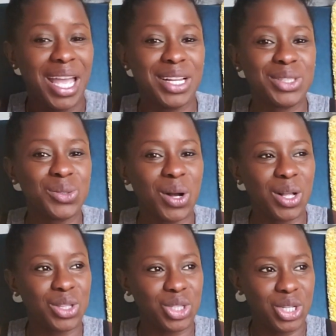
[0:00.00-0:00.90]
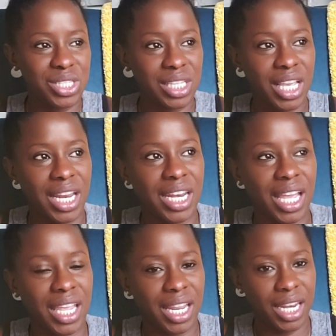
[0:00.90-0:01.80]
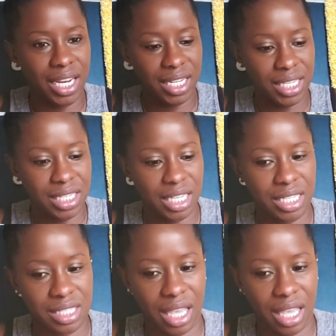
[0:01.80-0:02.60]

and do all the nursing at night, and then he does